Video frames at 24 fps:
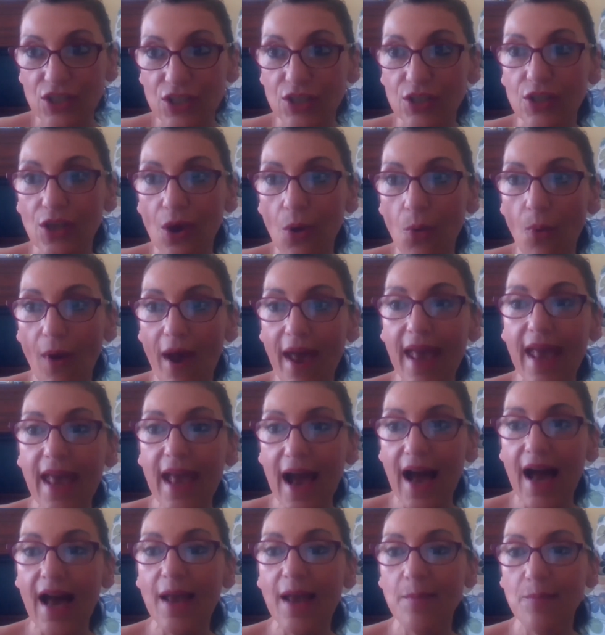the way
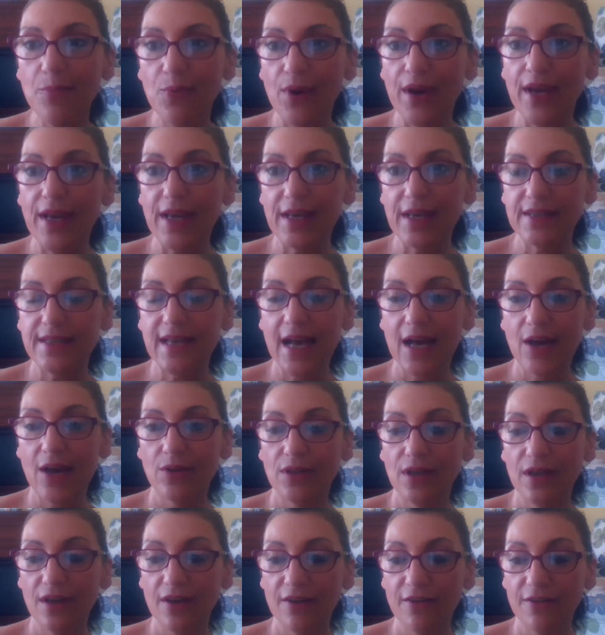I break it down
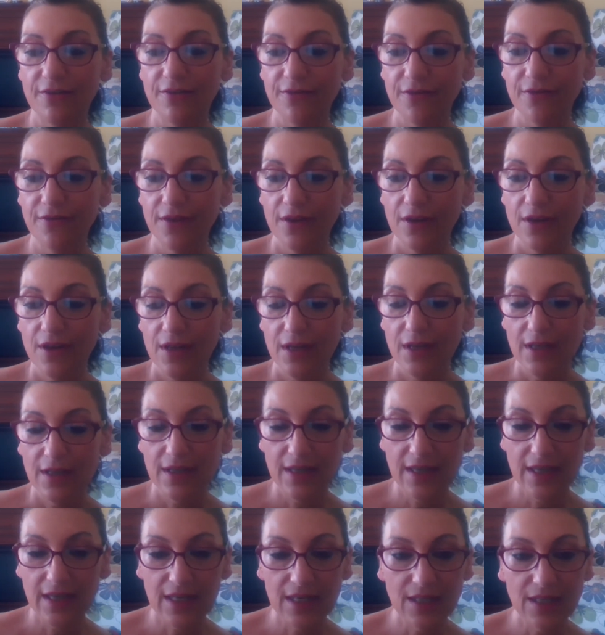of
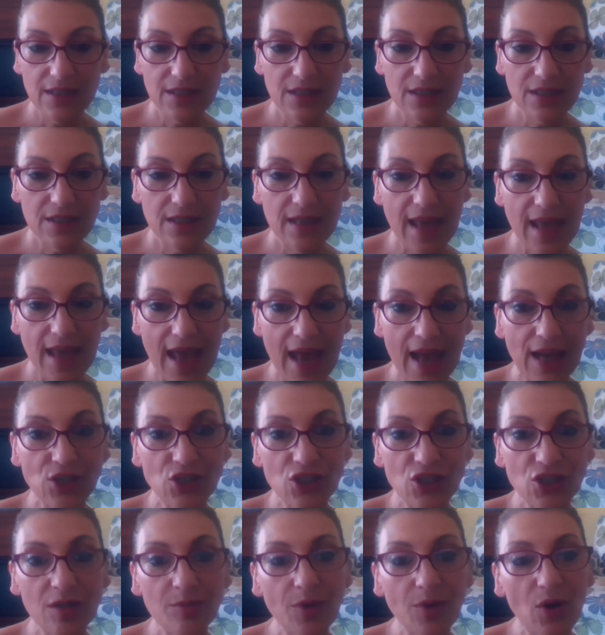getting
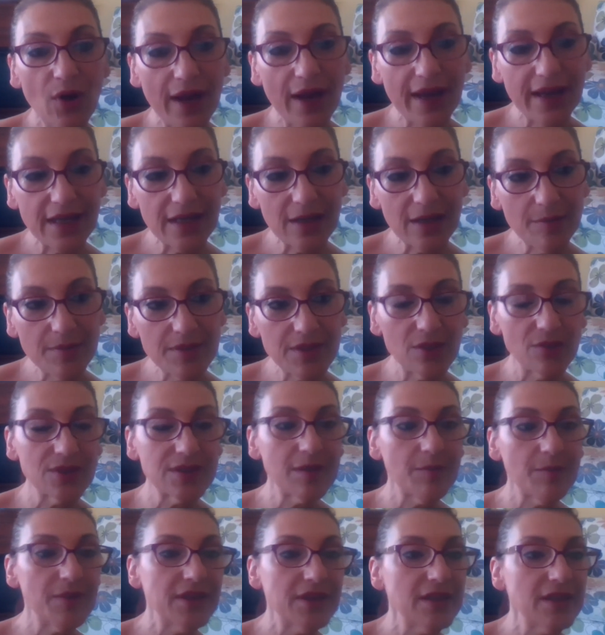actionable items,
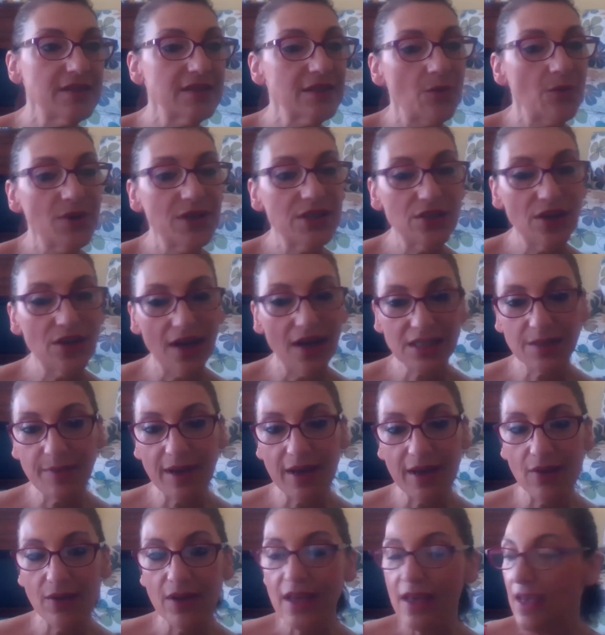some of the things that we talked
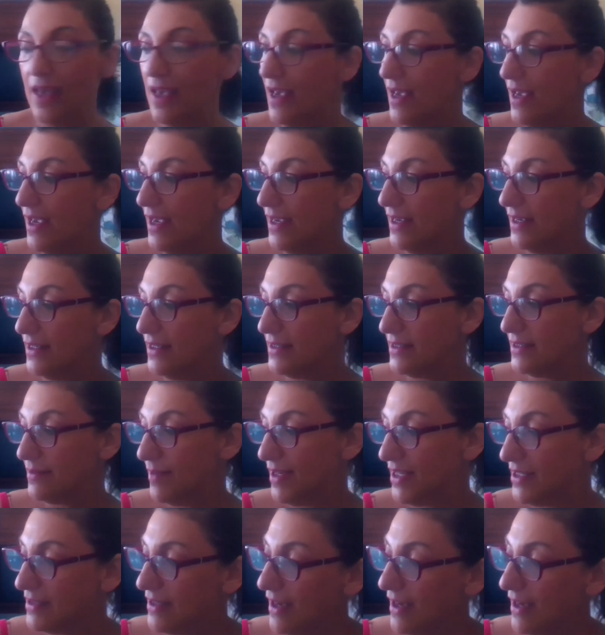about, is because